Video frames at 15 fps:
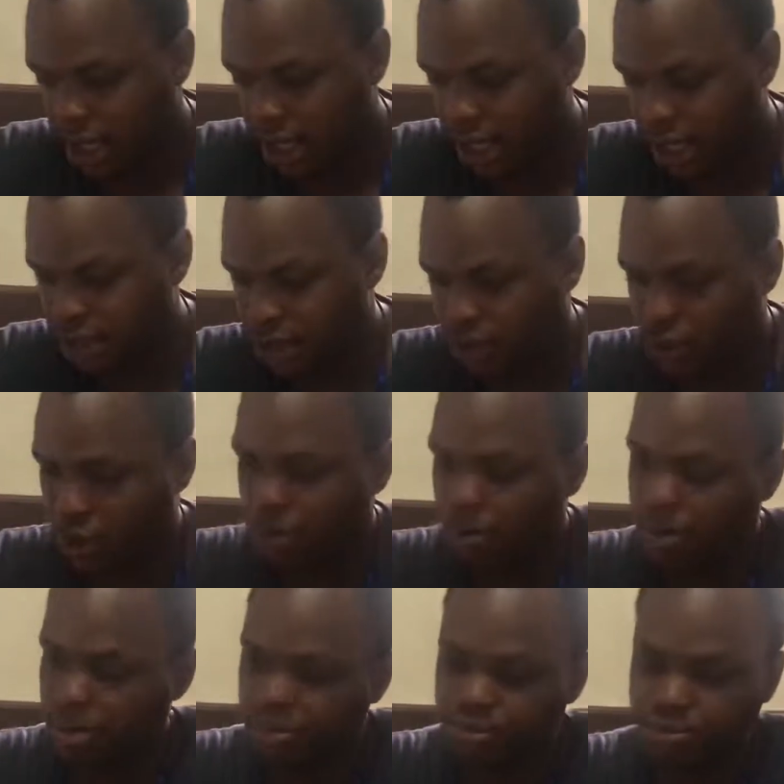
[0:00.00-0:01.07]
then
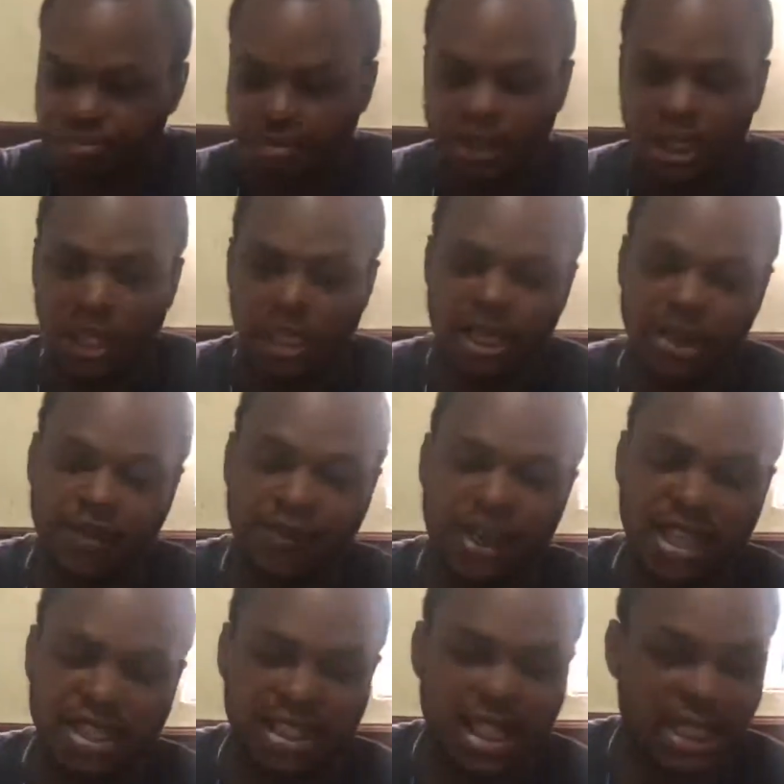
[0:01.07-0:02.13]
some
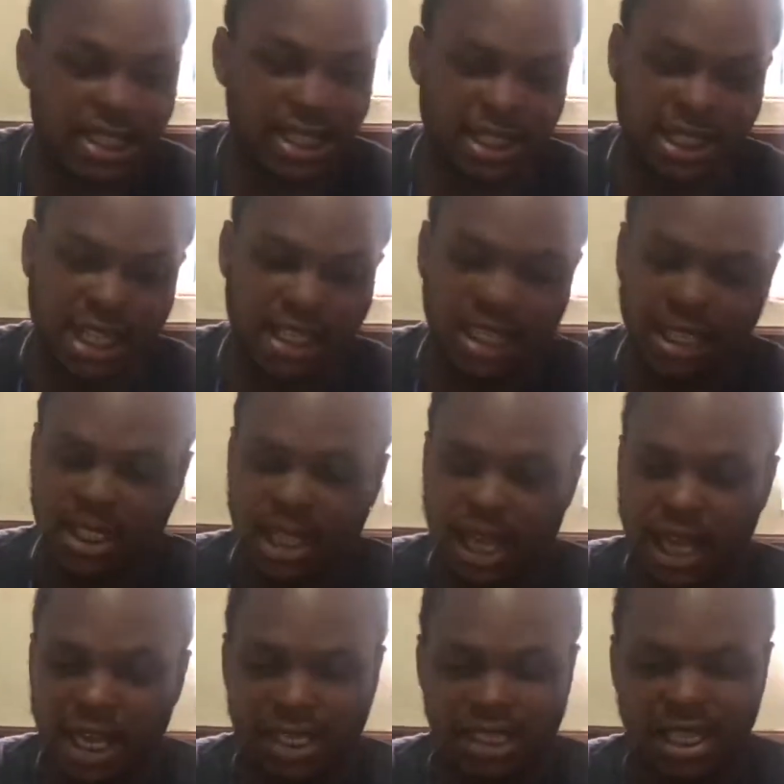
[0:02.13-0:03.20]
leaflets, getting started
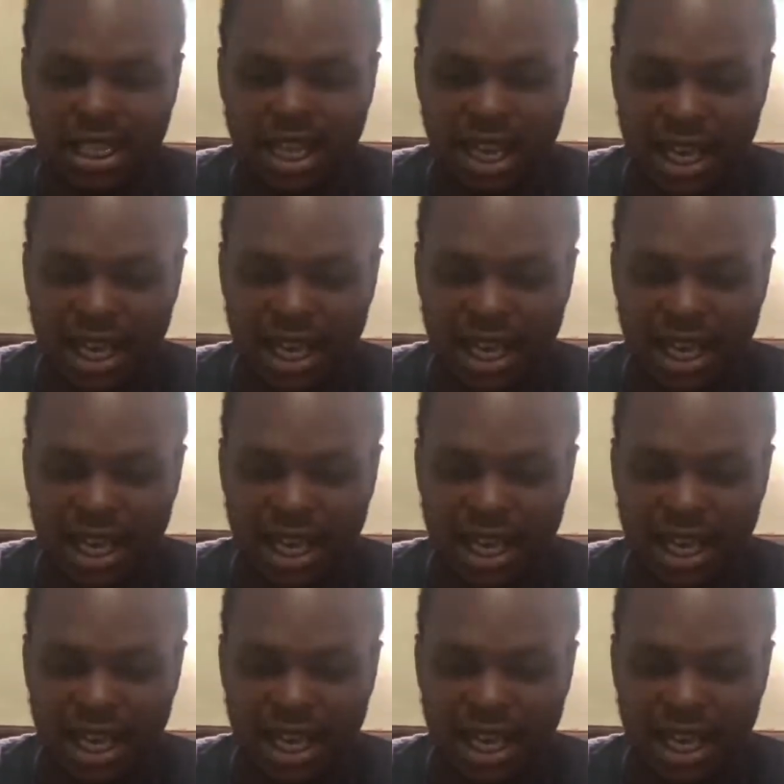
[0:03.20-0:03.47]
guide.